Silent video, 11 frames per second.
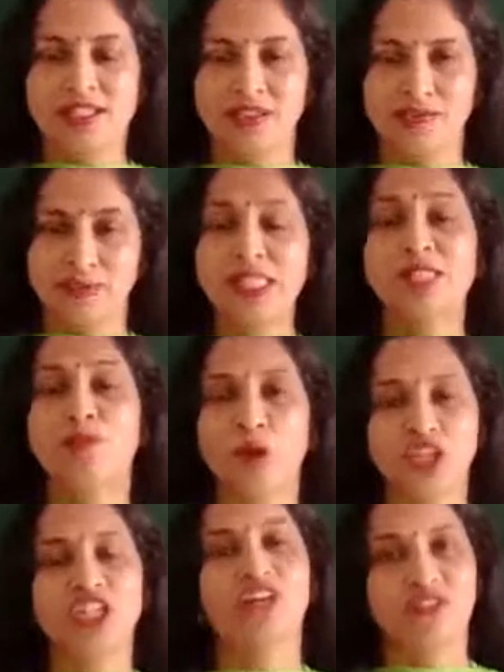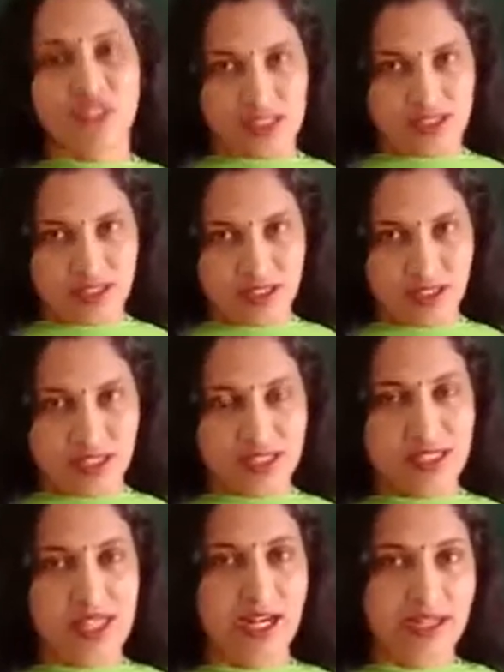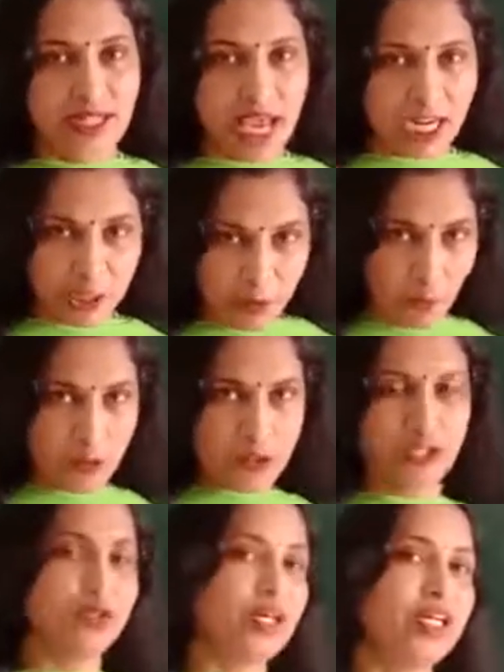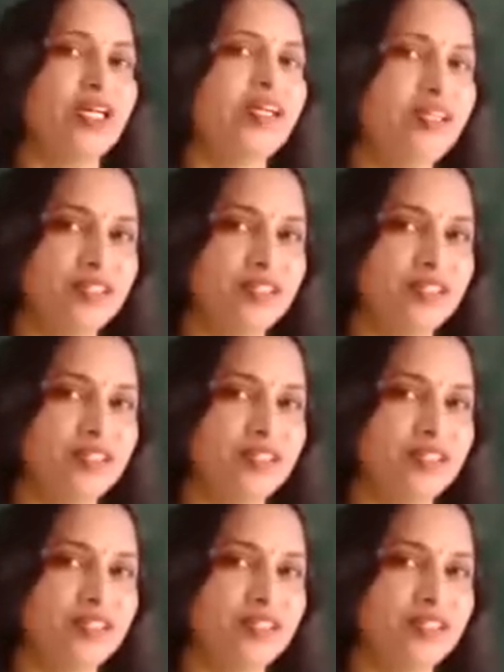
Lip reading: means potential difference is directly proportional to the current.